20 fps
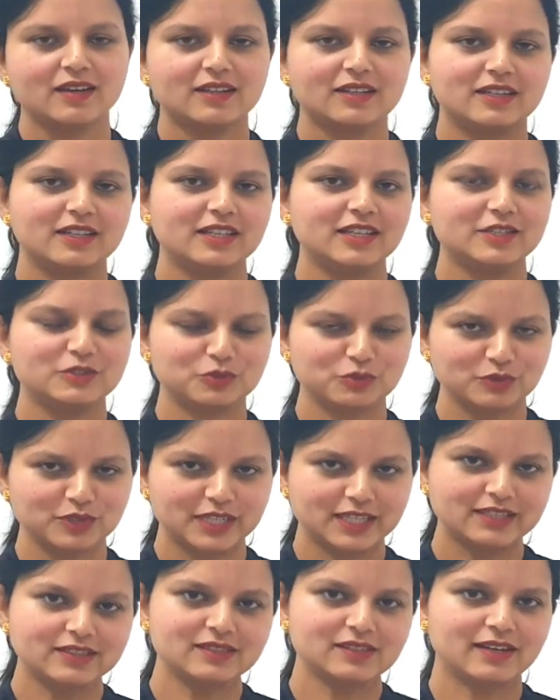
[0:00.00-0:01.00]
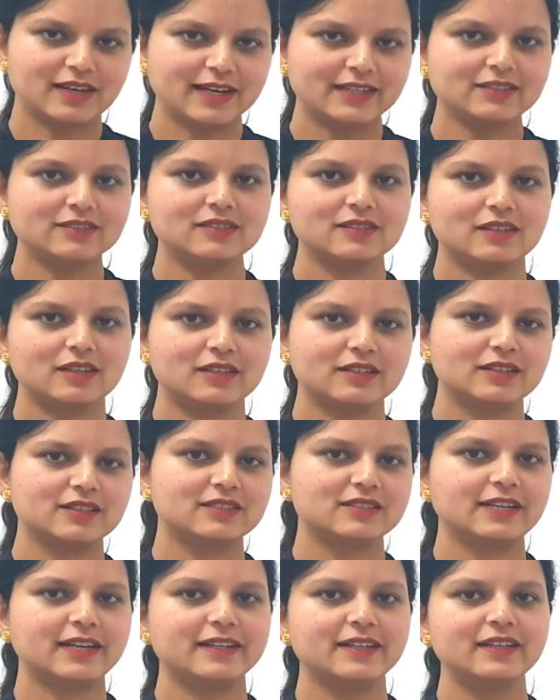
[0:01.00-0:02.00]
Dear students, let's
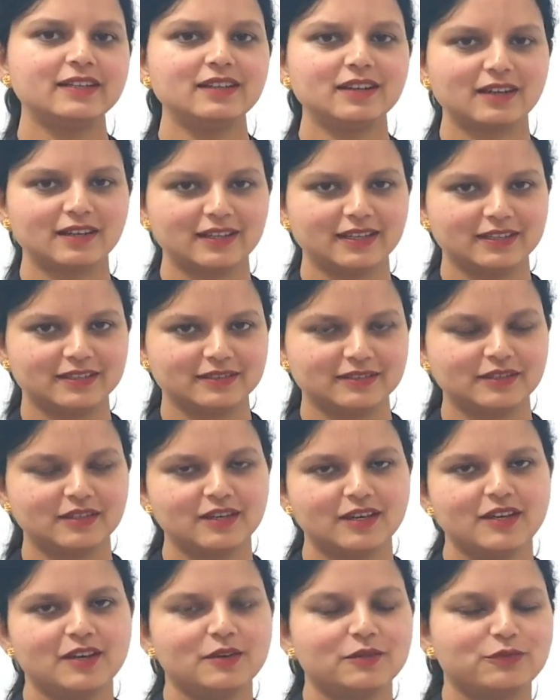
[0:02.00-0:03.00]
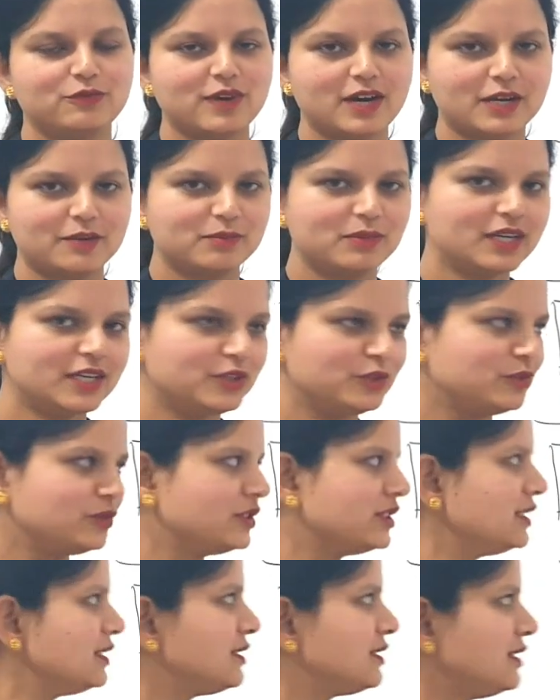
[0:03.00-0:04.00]
understand it again. Farmer
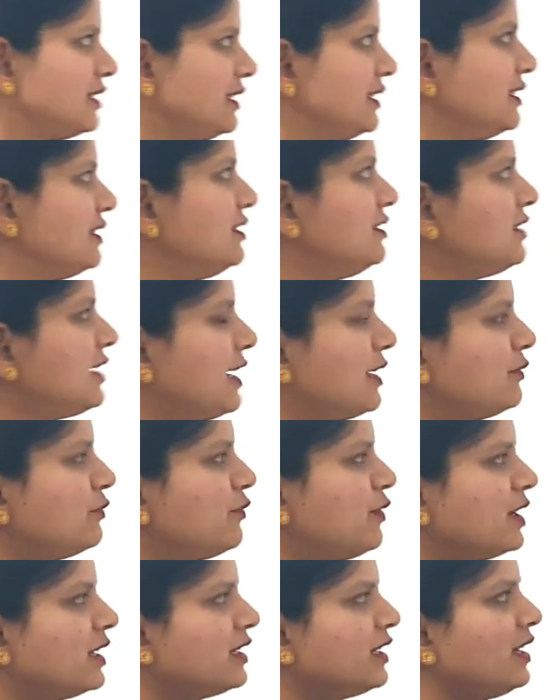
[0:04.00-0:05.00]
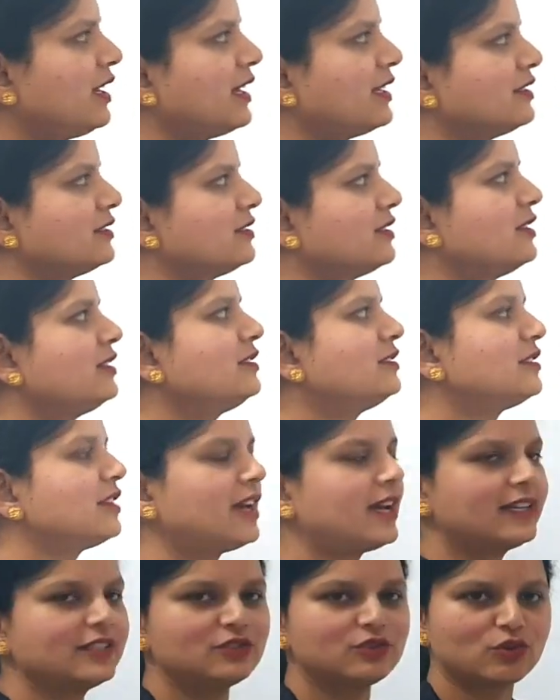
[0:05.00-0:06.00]
uses seeds and fertilizers
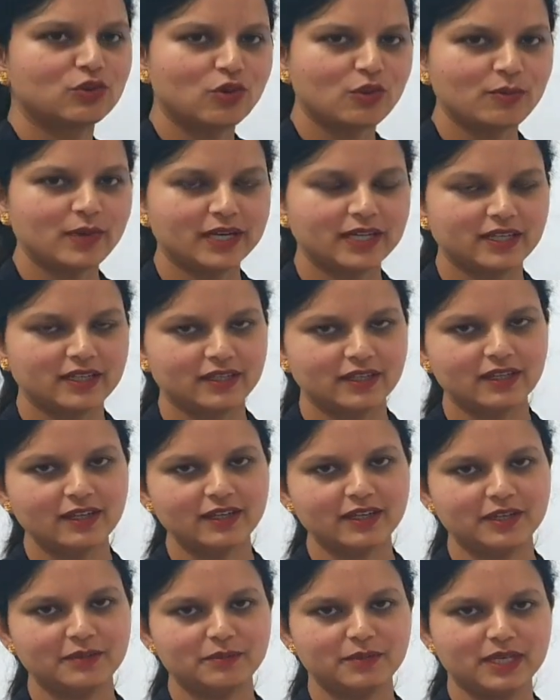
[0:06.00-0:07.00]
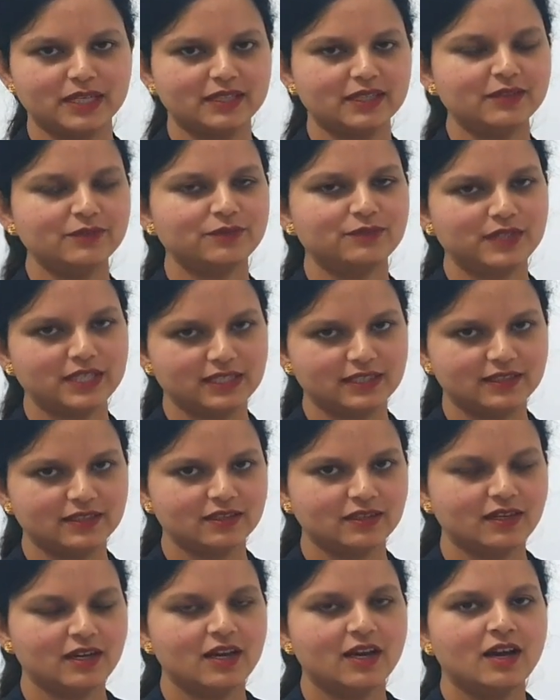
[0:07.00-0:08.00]
as raw material in making wheat.
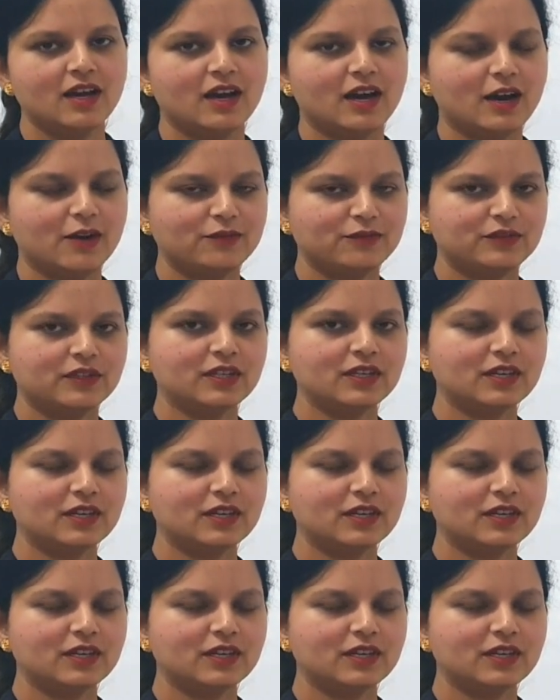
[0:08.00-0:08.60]
After